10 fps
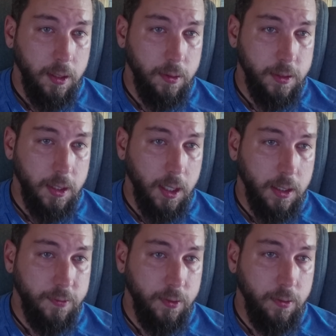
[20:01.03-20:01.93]
using
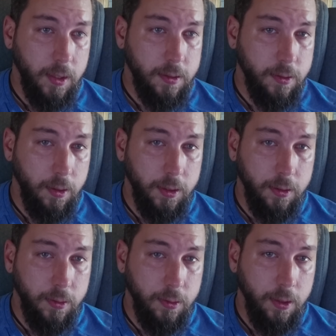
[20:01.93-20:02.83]
as few as
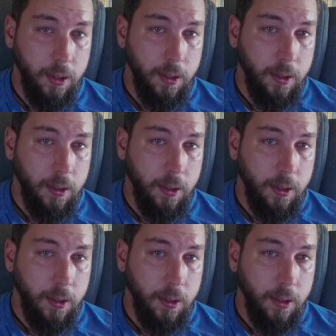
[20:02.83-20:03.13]
32